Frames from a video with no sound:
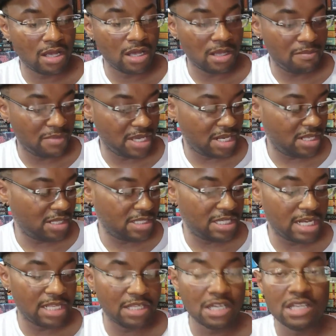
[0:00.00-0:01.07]
immediately
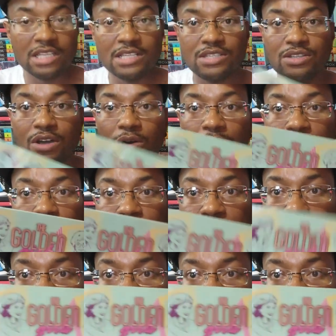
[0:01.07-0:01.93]
today. Look at this Golden Girls